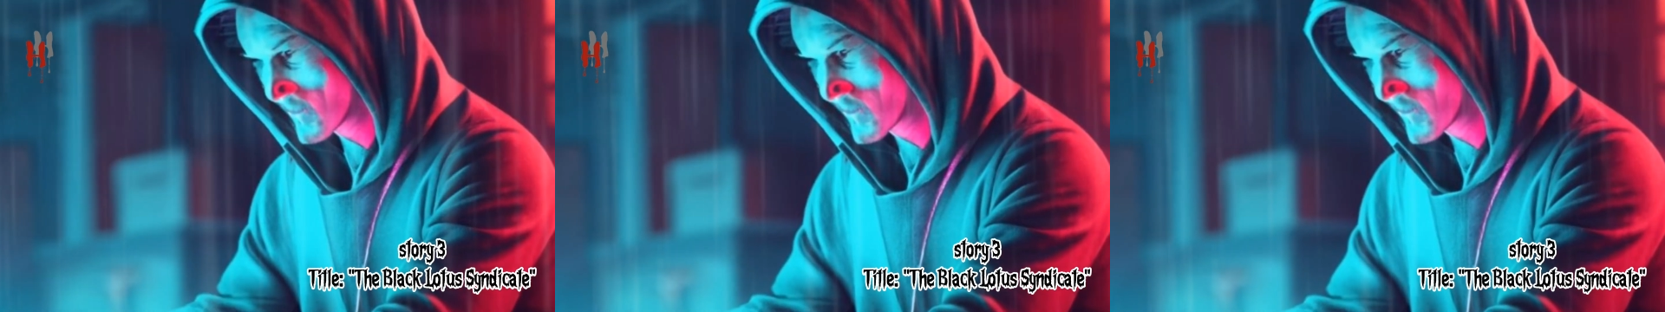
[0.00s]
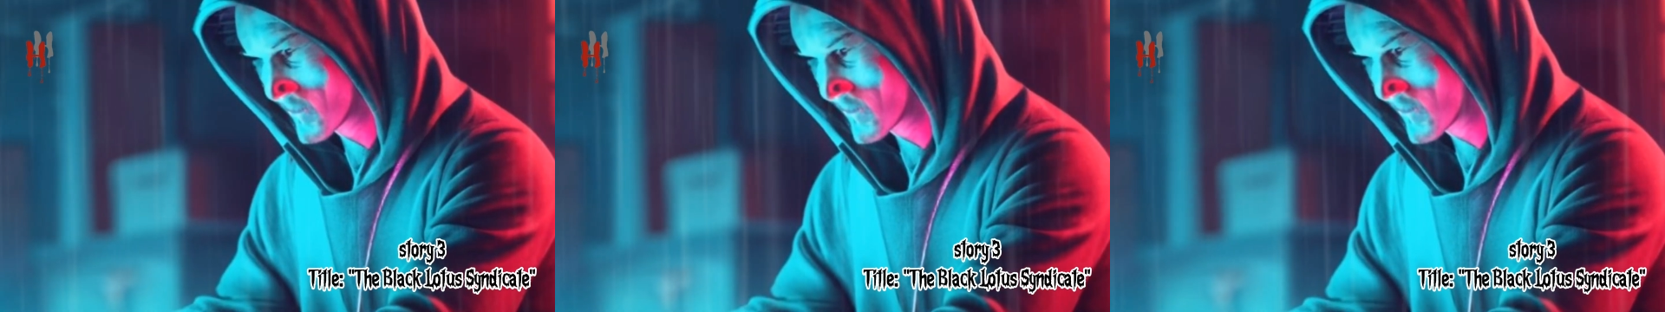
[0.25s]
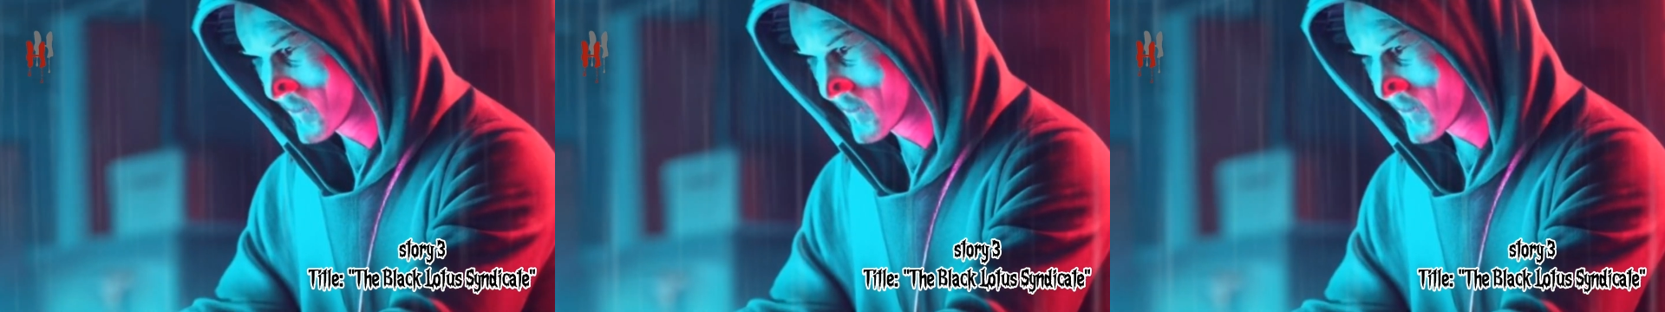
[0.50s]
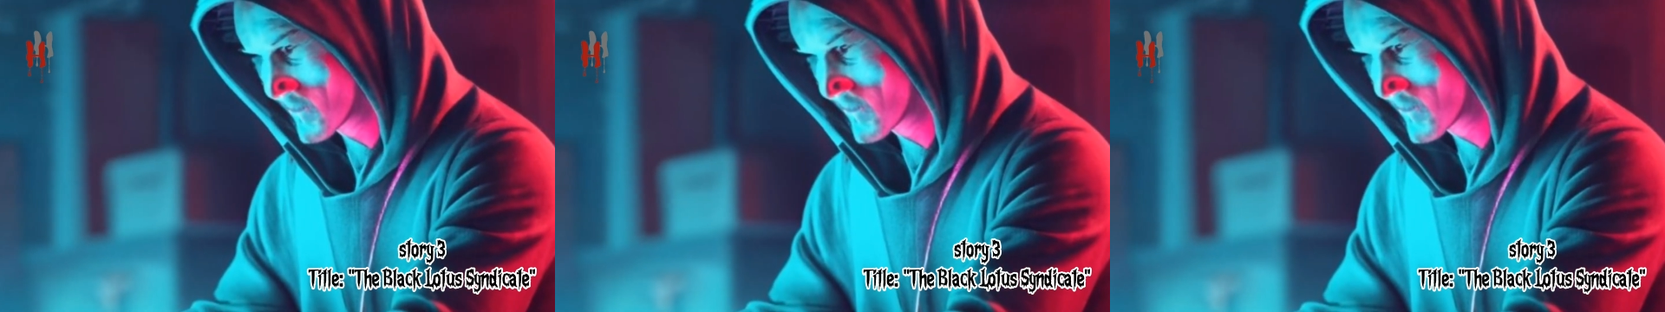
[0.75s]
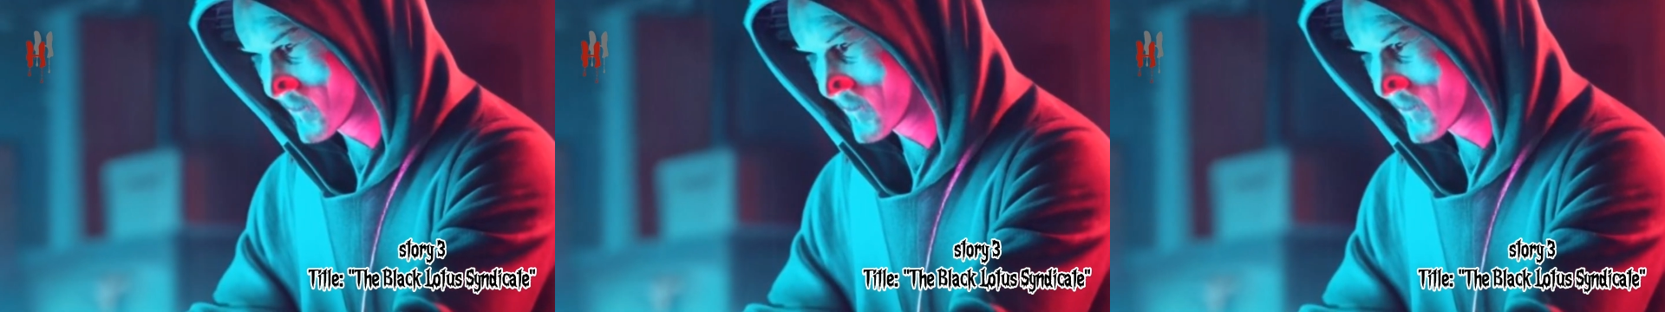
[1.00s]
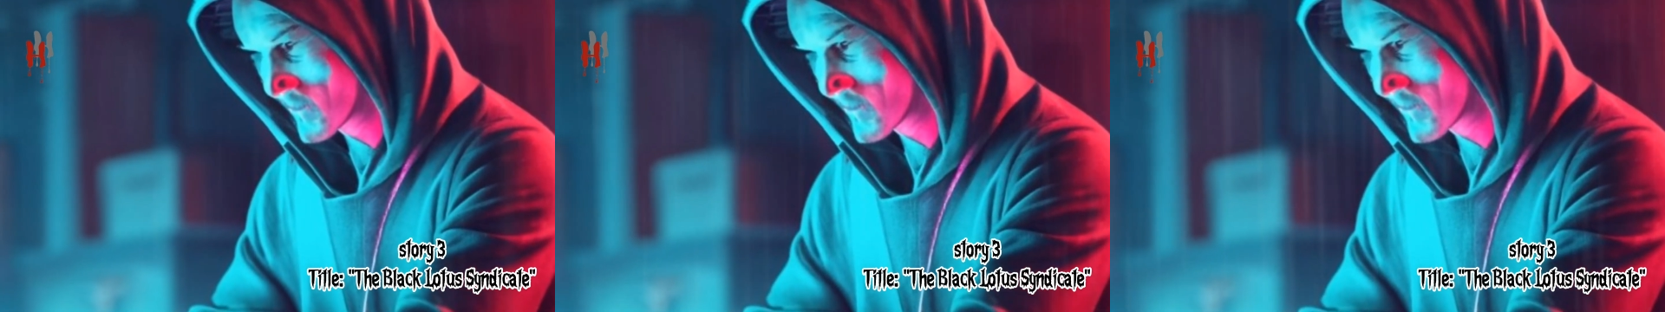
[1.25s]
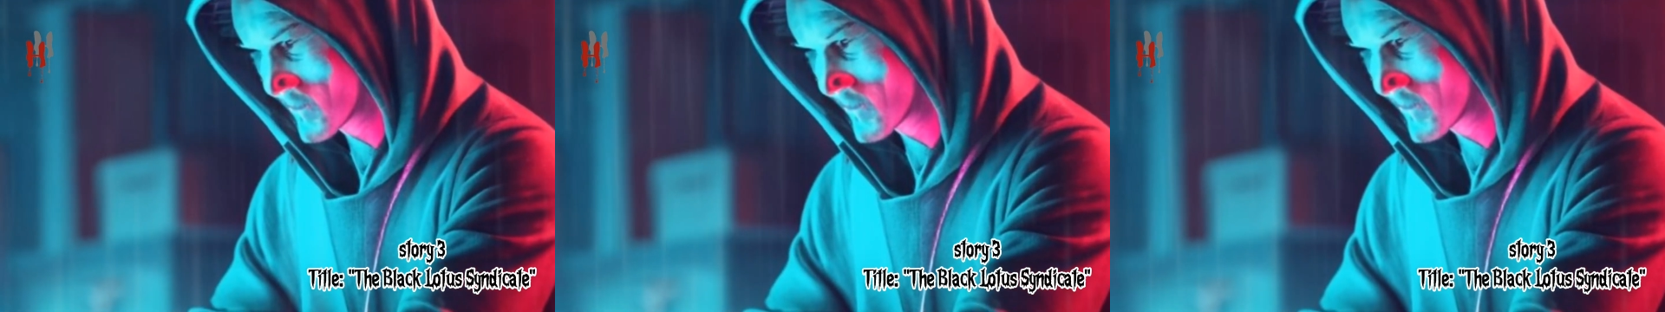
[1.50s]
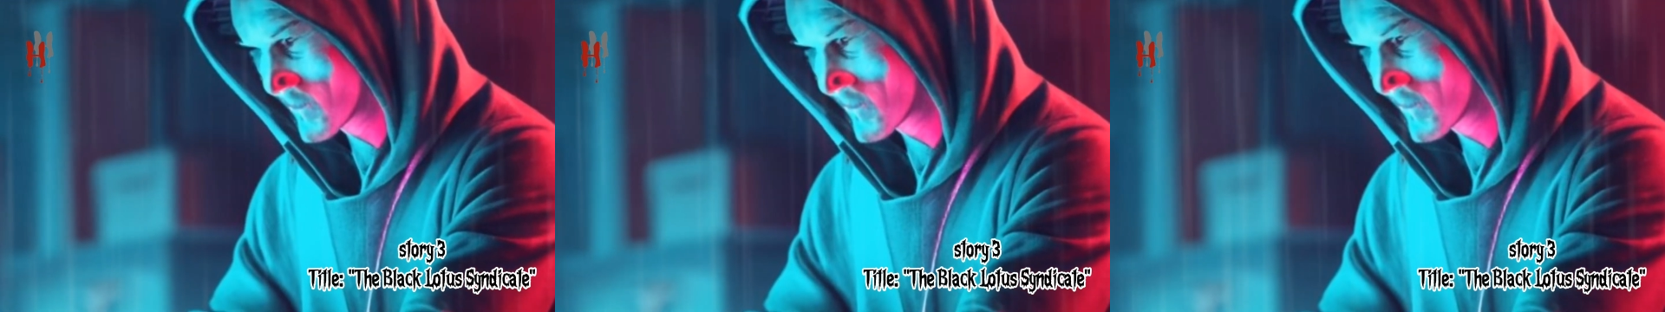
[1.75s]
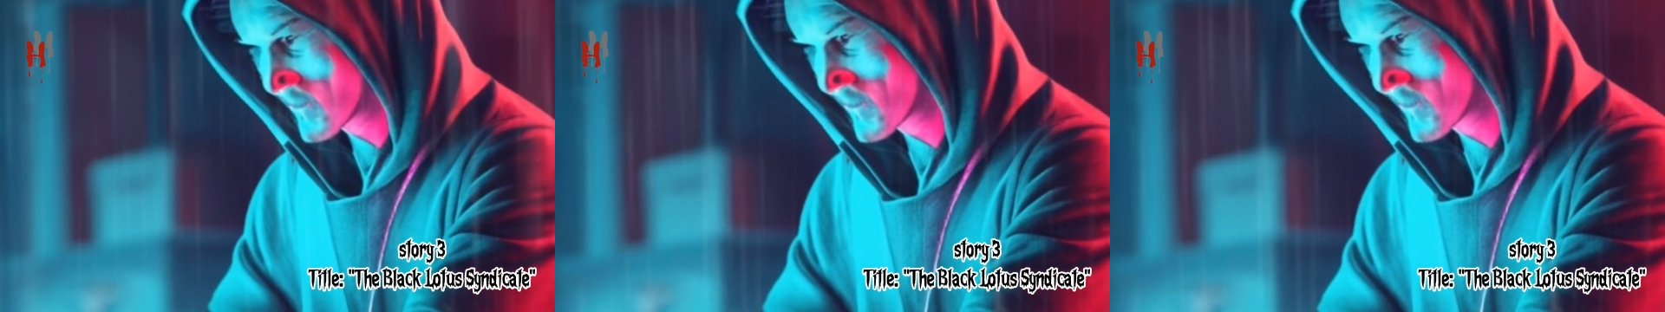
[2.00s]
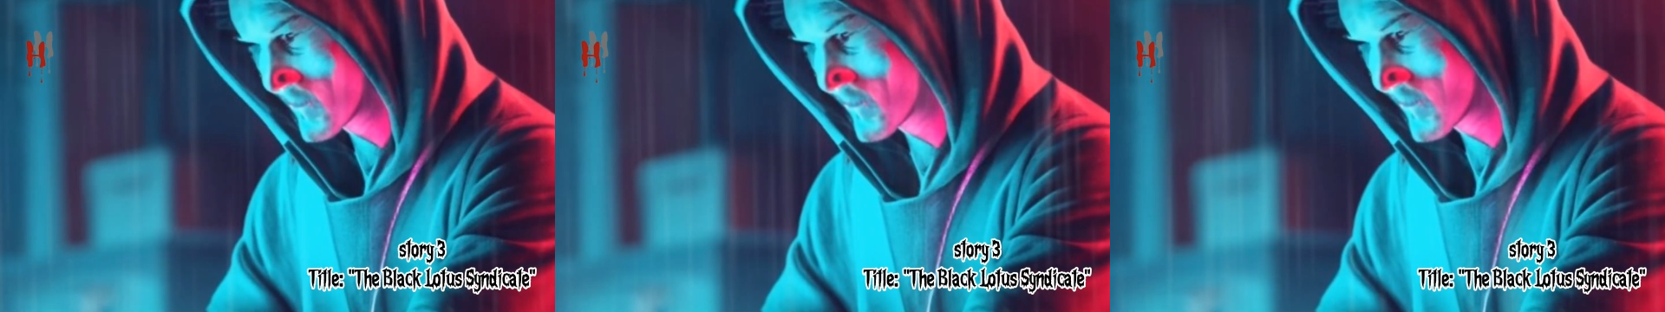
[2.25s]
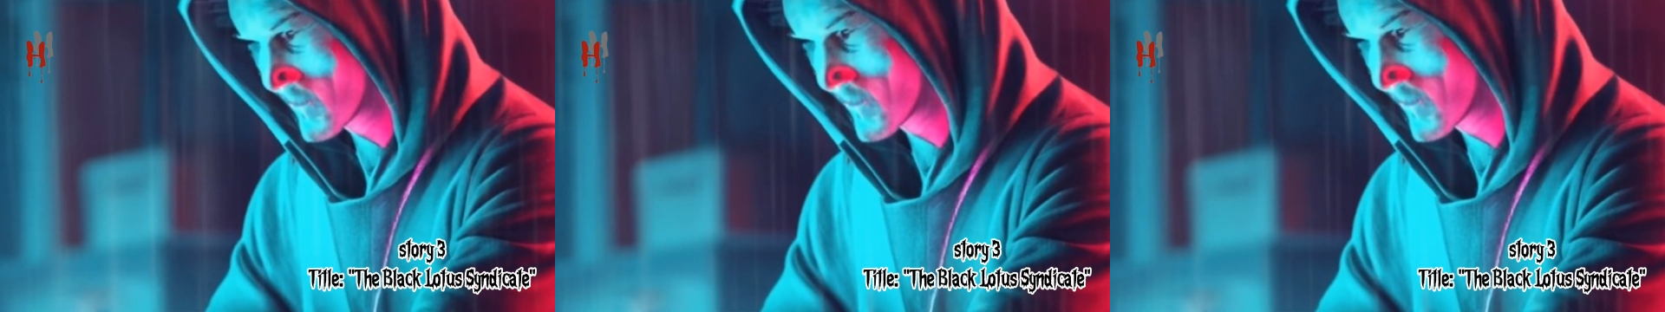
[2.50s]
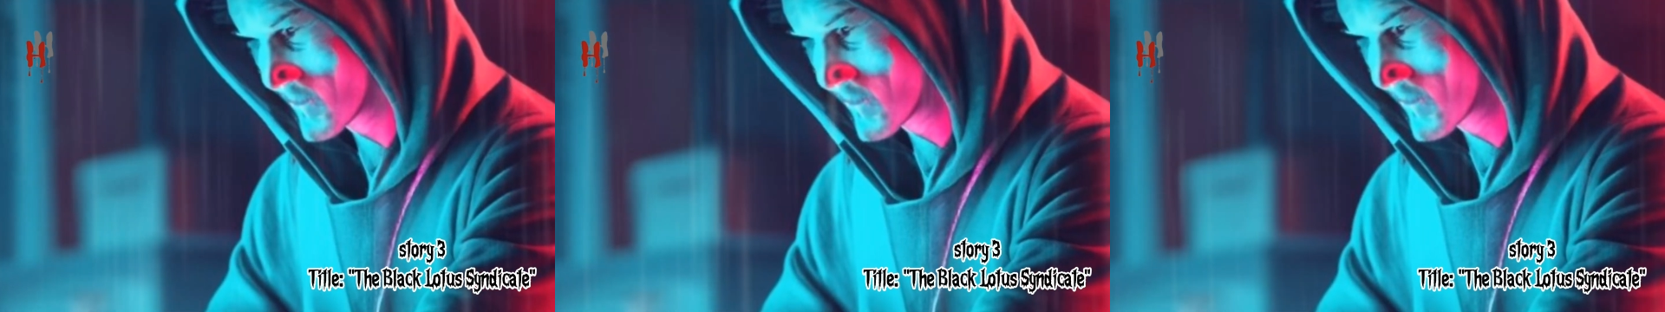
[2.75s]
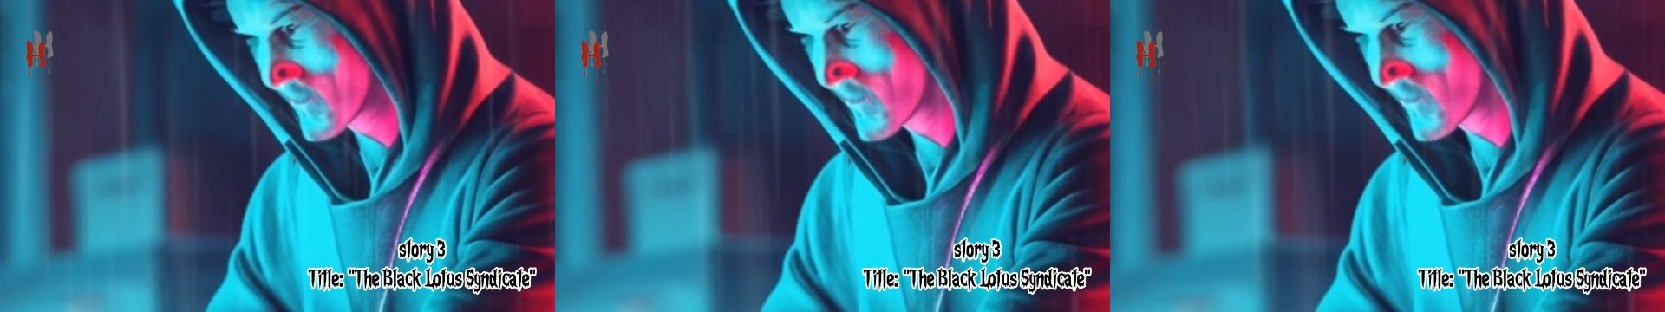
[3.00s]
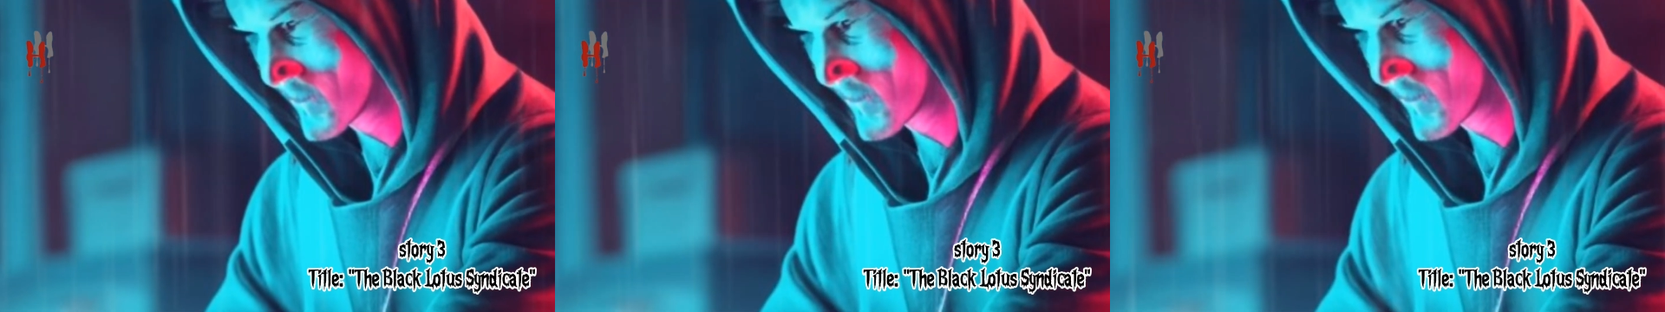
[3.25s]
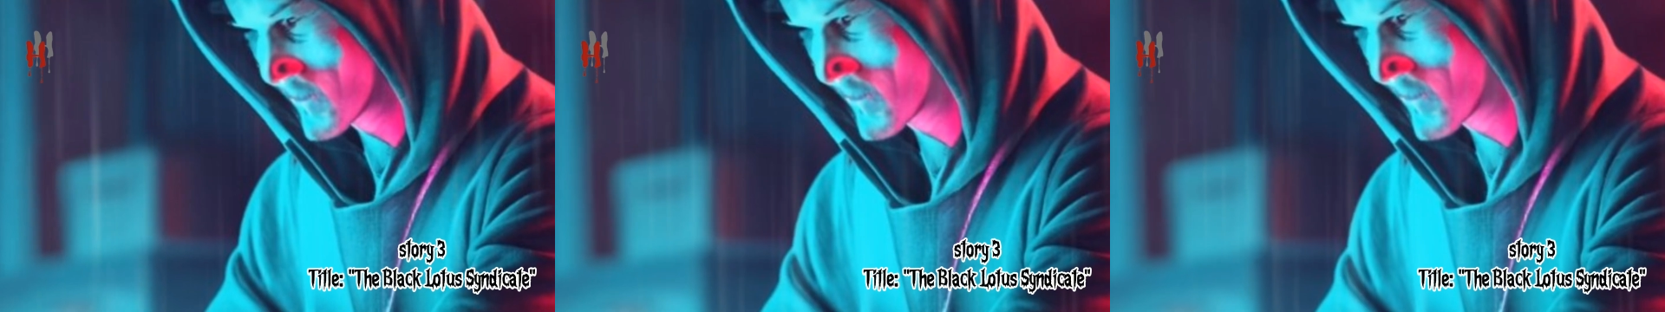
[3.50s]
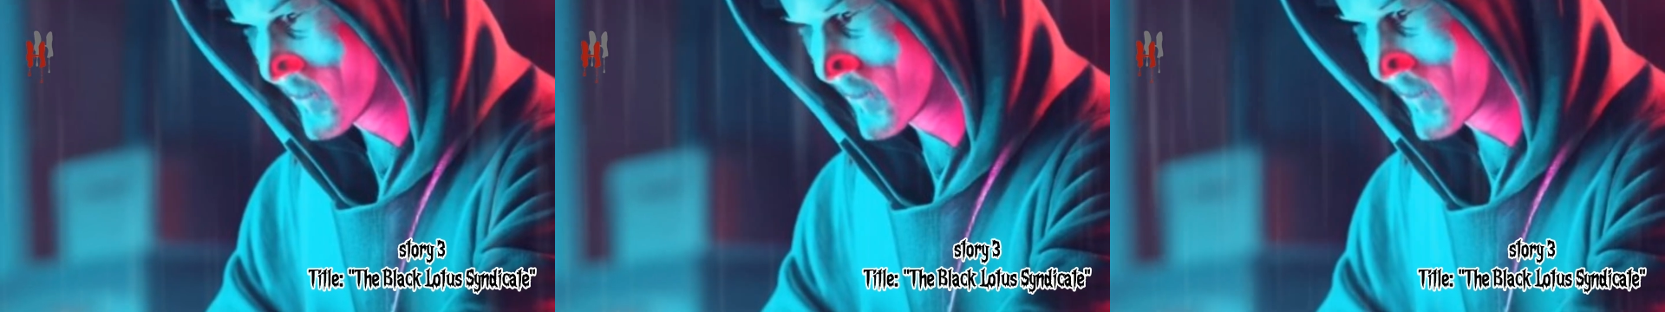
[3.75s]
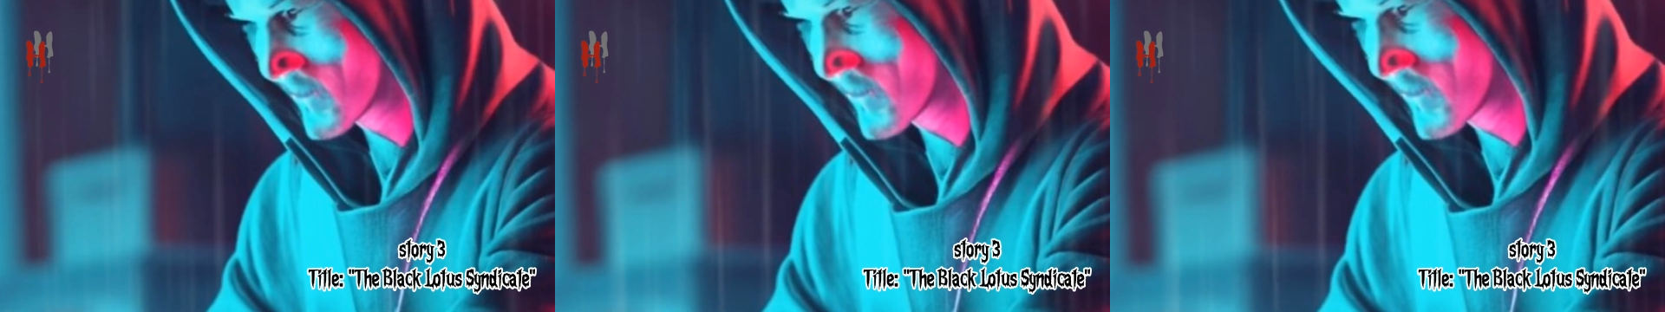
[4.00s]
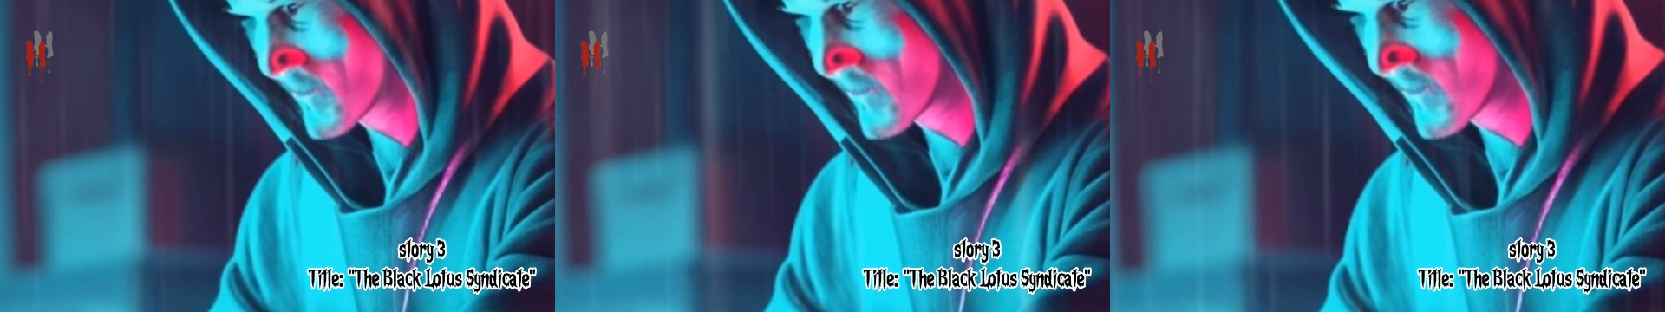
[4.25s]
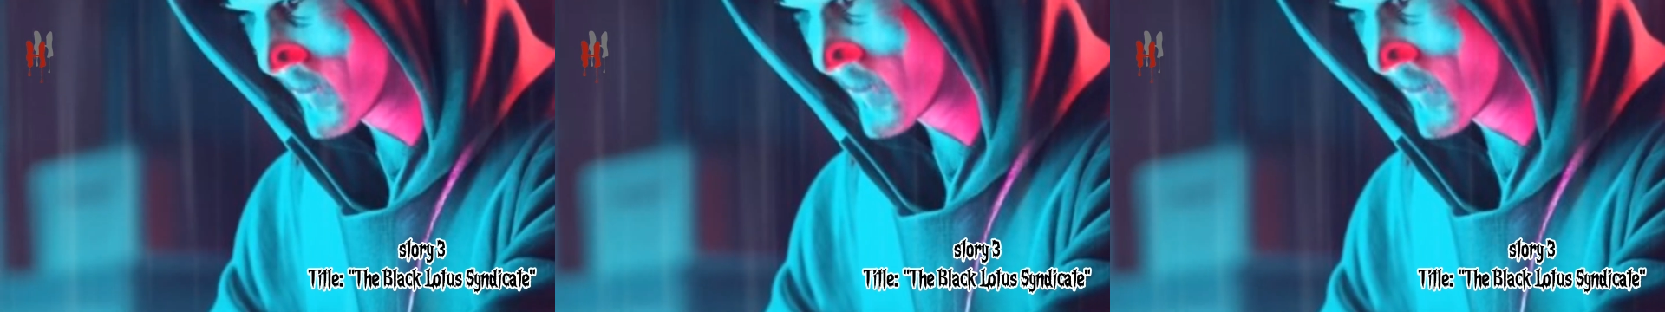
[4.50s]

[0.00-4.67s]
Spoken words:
[unreadable: no face in view]